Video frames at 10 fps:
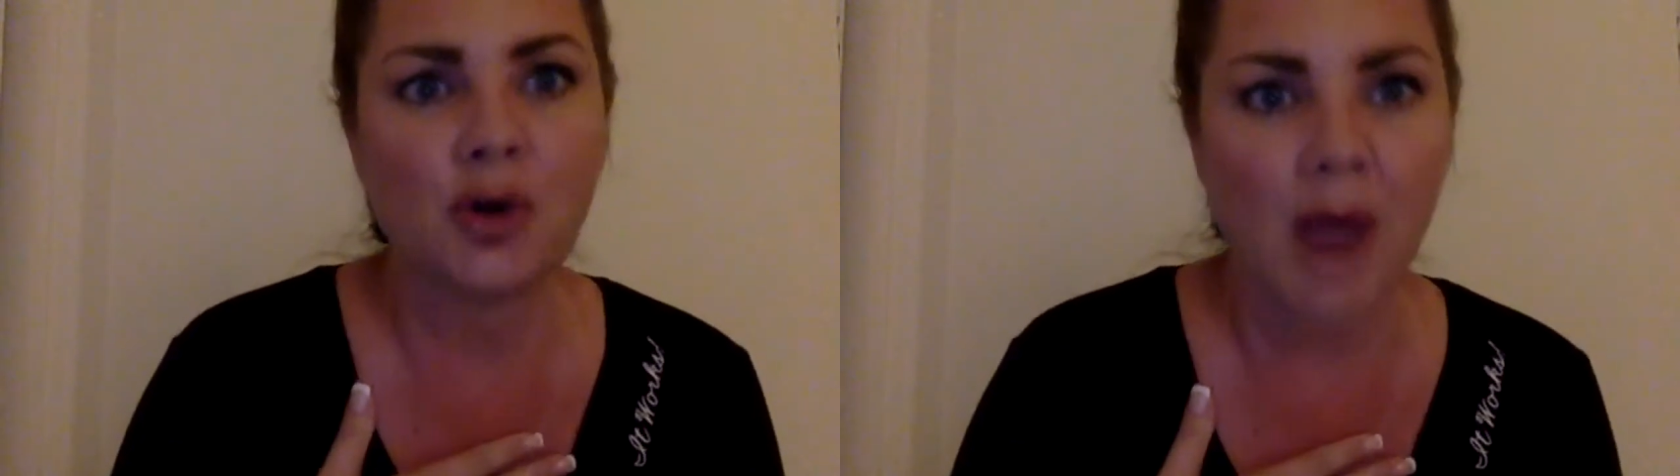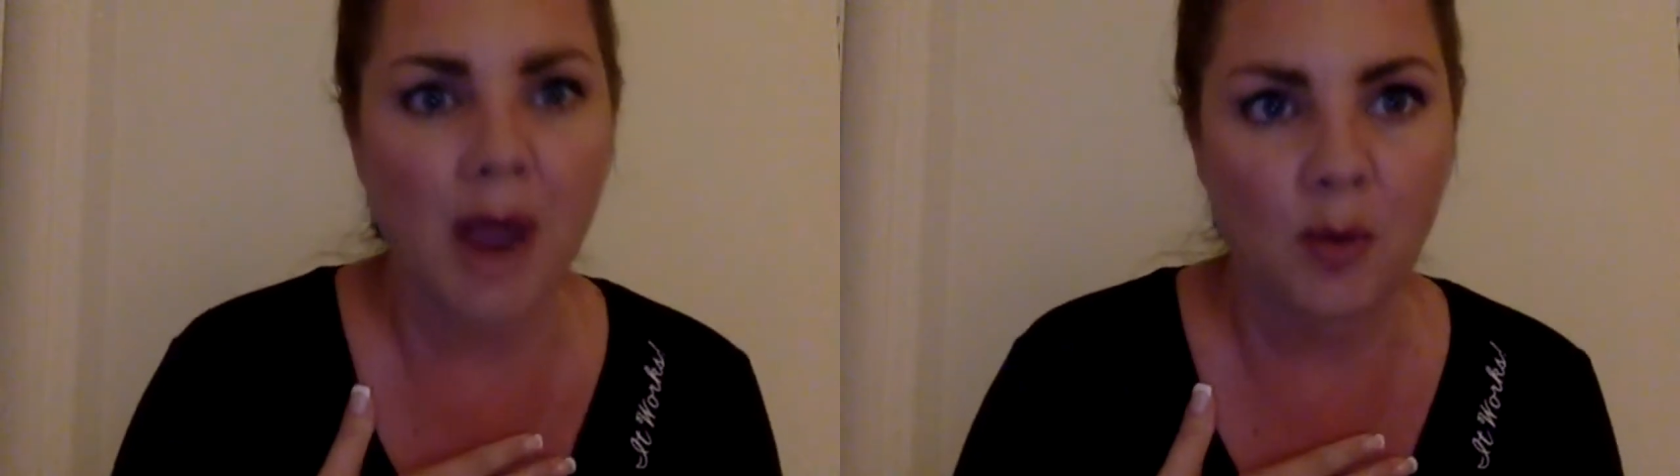
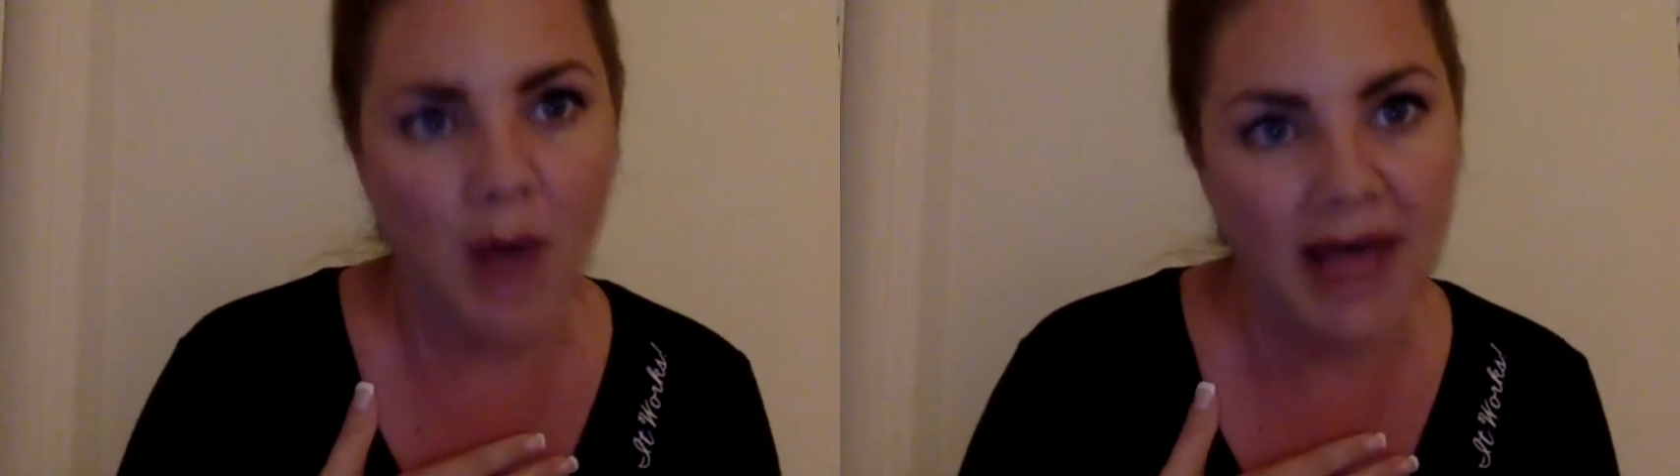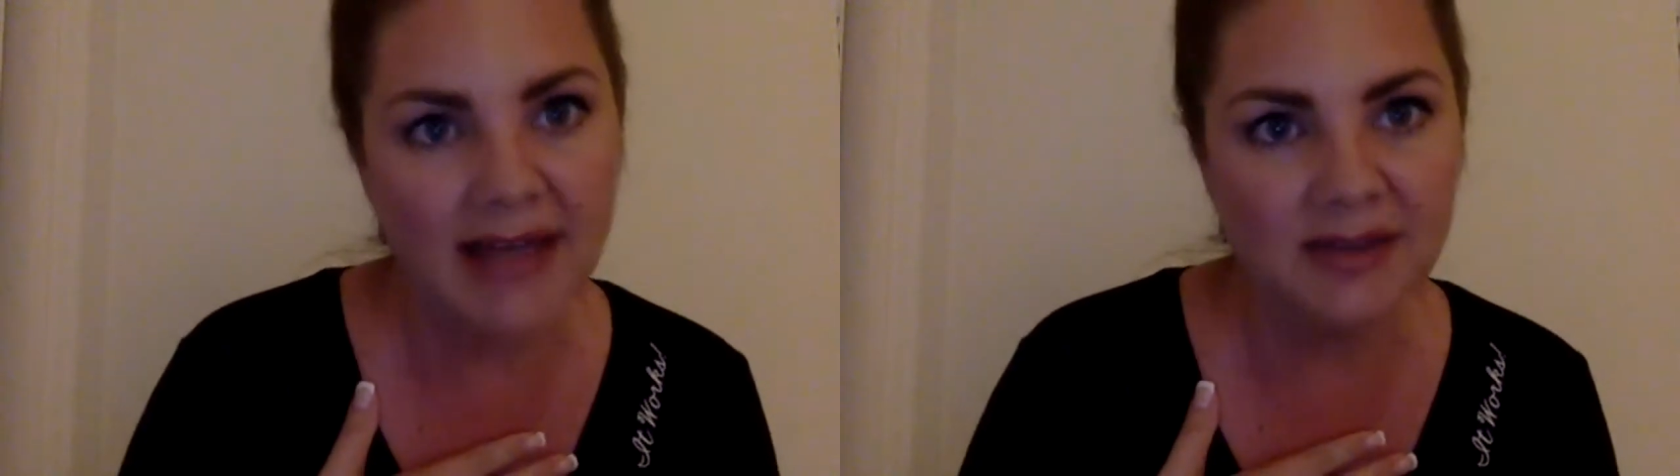who I
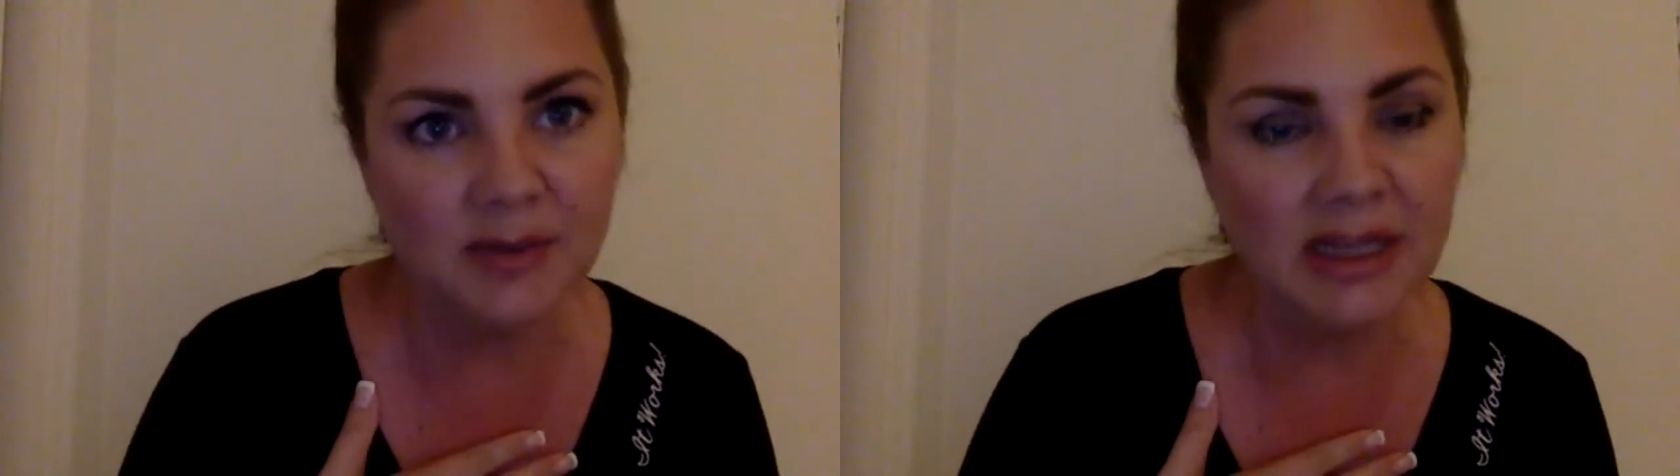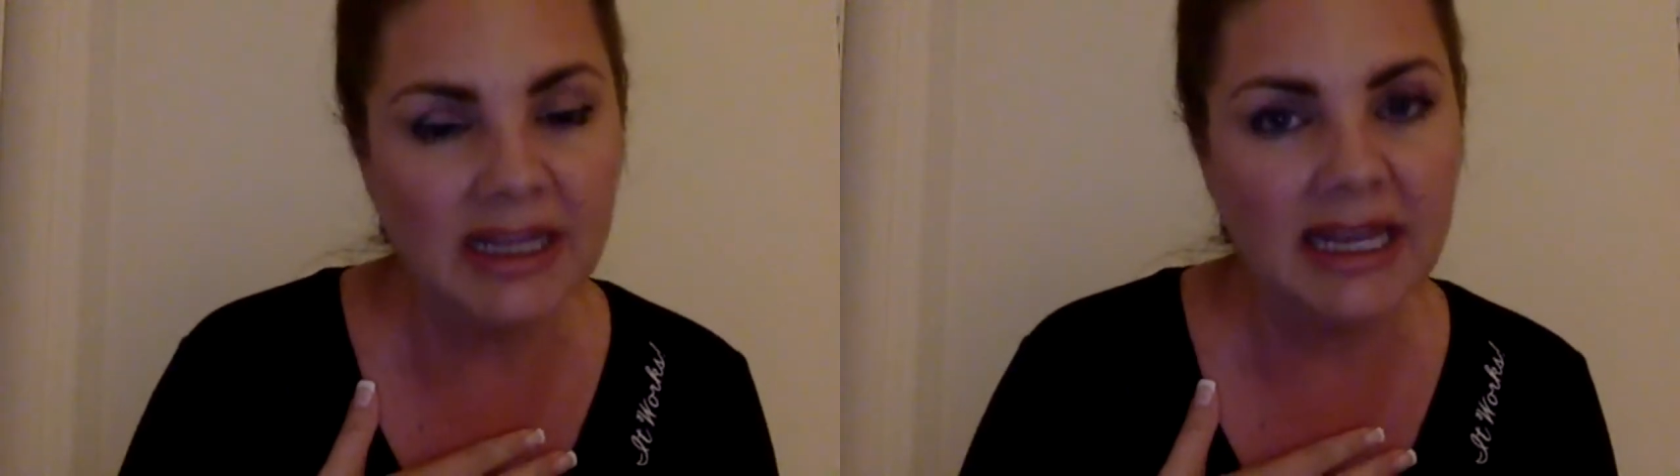was
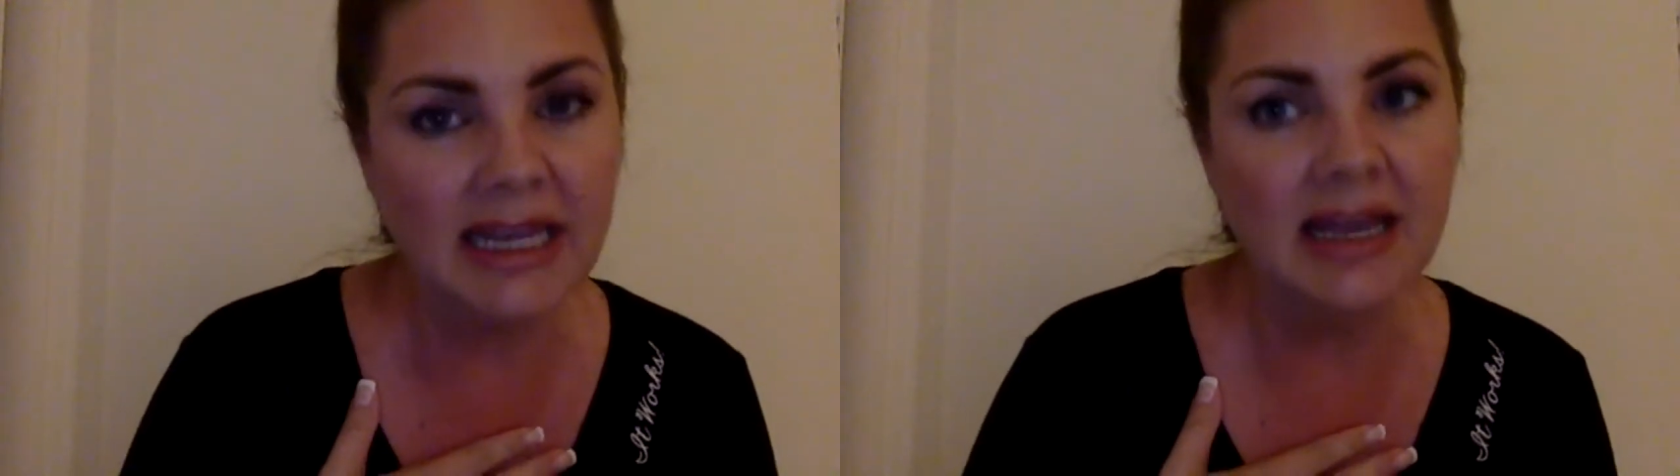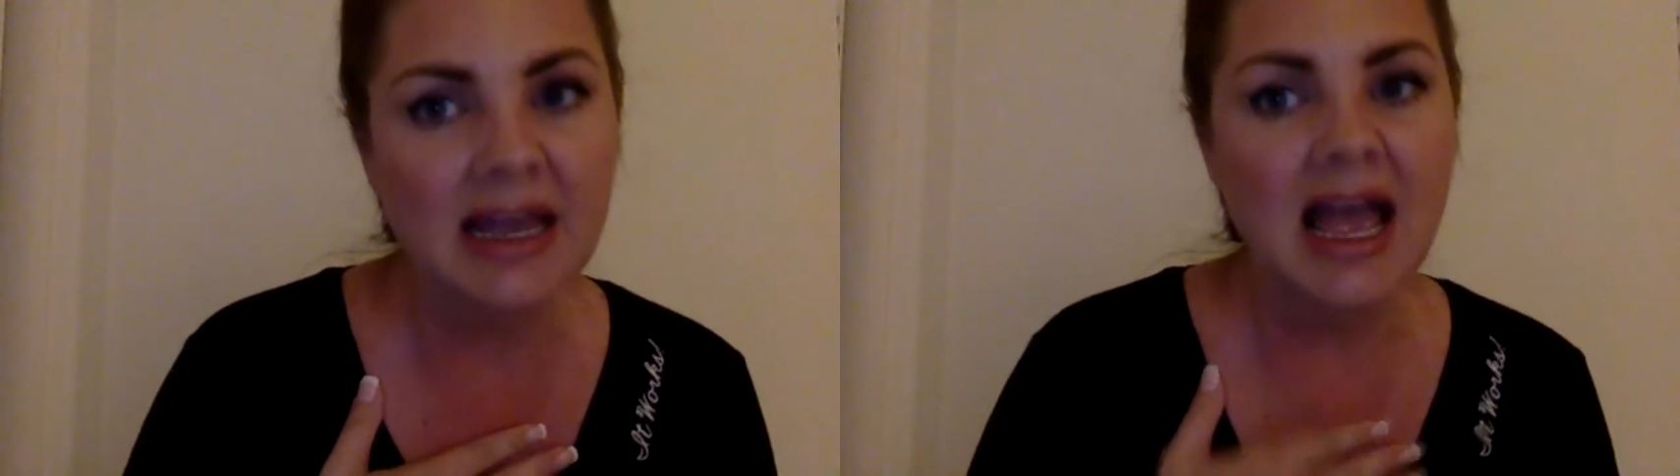really.